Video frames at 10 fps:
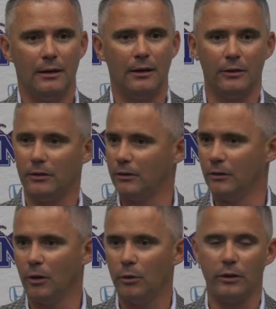
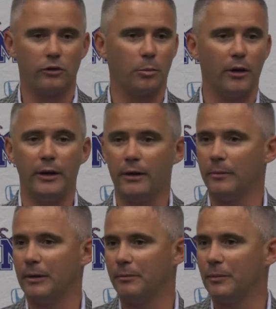You go in the spring, I
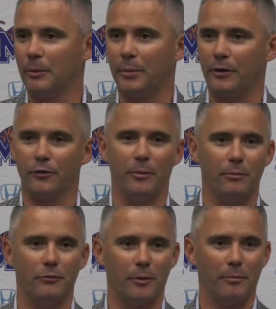mean, you know, pick
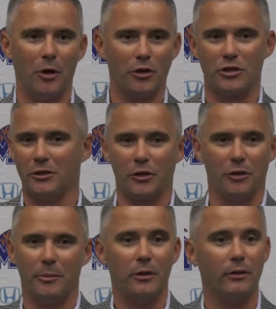from March
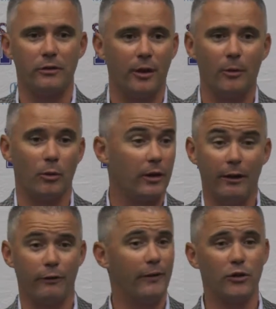until the middle of summer, we're going to
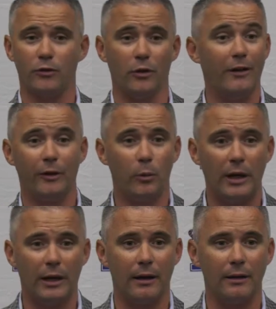have a festival every
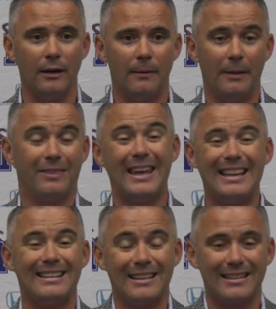weekend. The
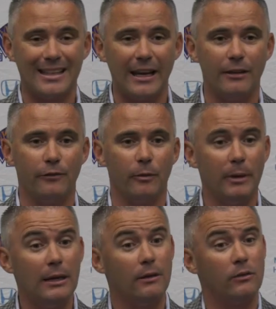thing that's exciting for
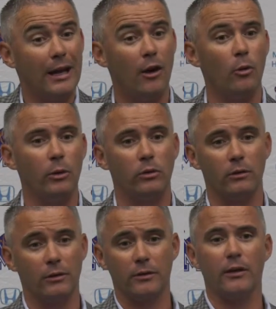me is now, with the
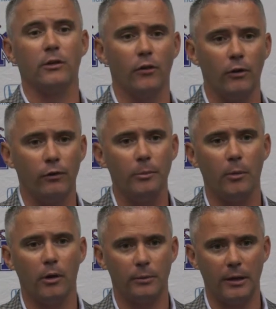success of our
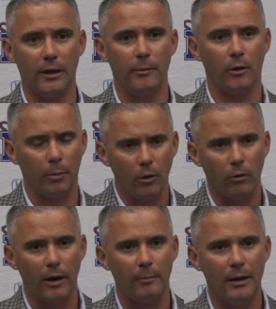football team and our
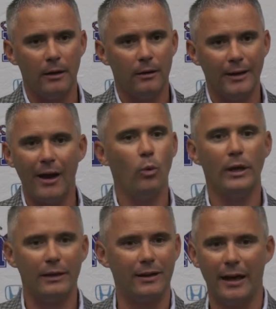program, now
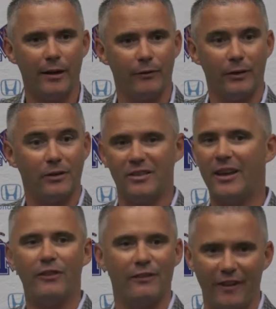we get to have
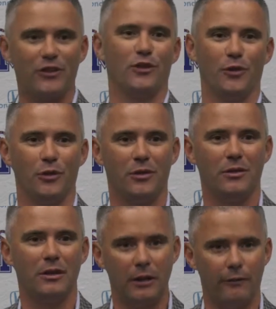7 festivals
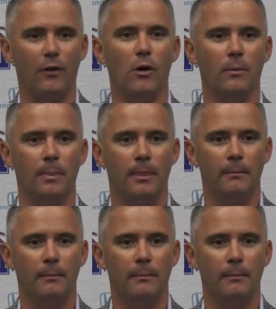in the fall.